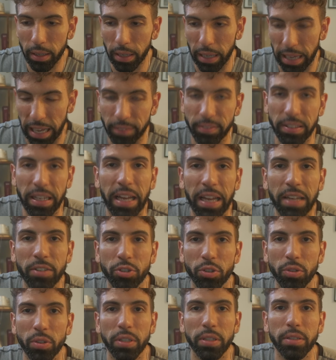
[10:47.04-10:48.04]
I have to
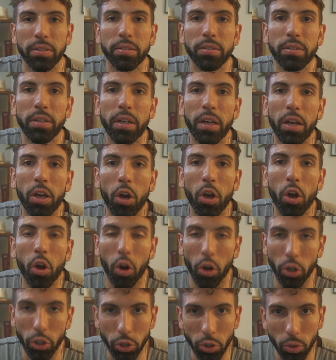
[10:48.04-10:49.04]
ask you this
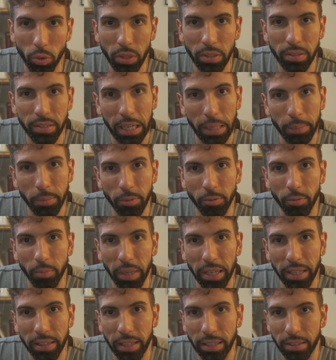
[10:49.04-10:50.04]
Are you the type of
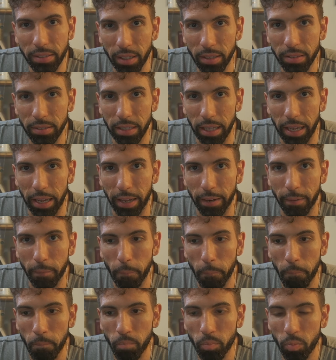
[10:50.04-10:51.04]
man that does that?
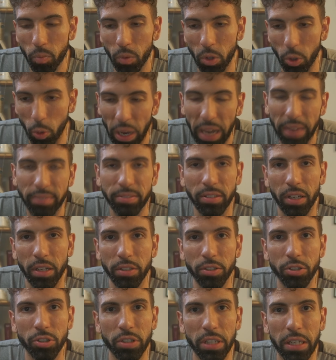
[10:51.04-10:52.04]
You have to
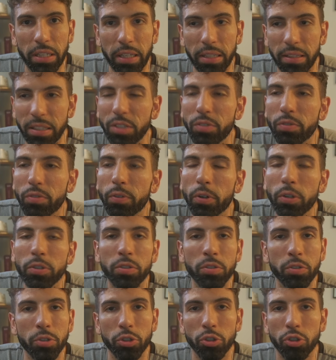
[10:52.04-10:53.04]
understand that these
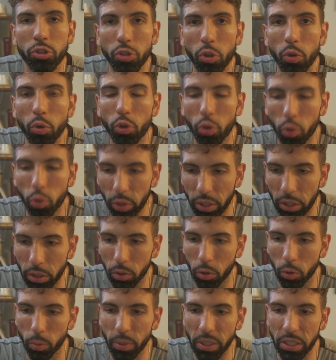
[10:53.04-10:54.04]
verses are so
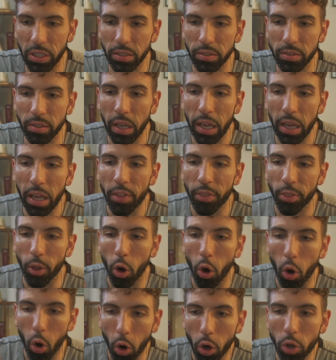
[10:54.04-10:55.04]
critical because the
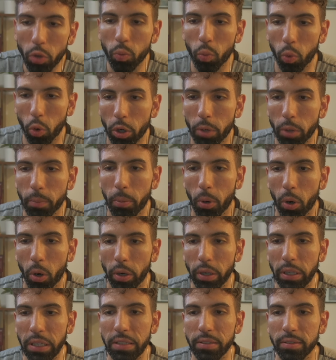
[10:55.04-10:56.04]
hard work
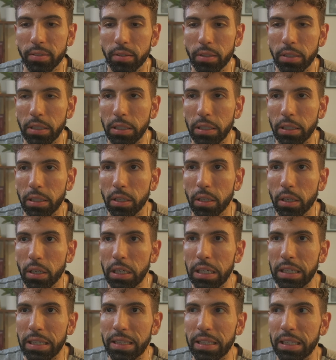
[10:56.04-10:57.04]
part is the
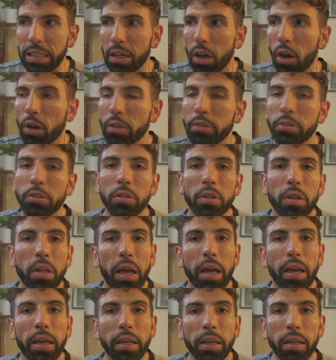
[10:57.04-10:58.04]
the
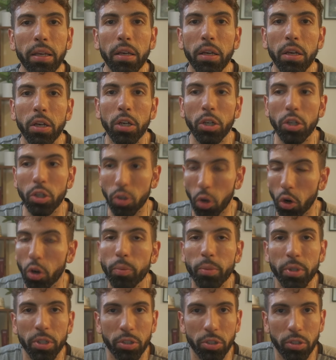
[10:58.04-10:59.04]
underlying
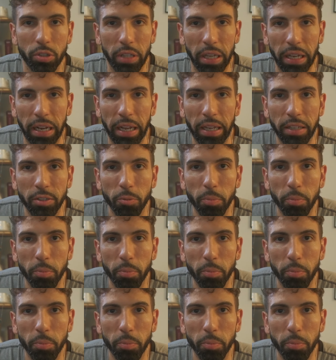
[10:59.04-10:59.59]
garbage that has